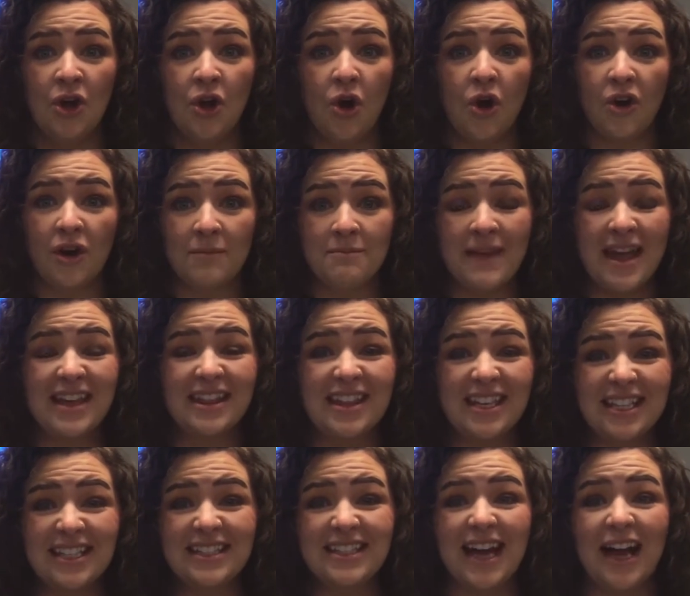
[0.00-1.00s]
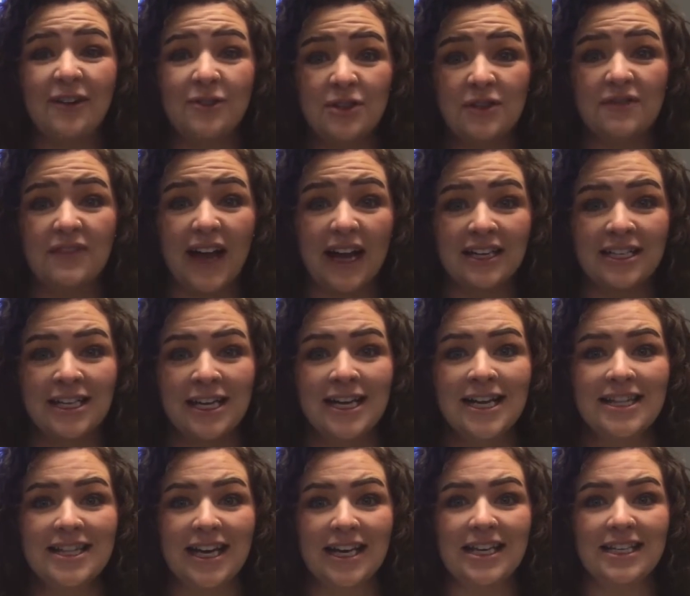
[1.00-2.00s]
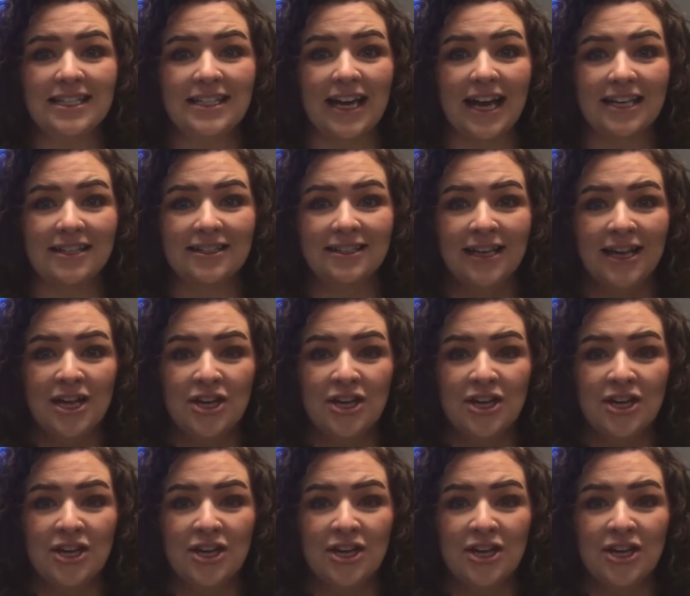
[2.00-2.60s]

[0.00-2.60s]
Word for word: or make the sound effect that it says.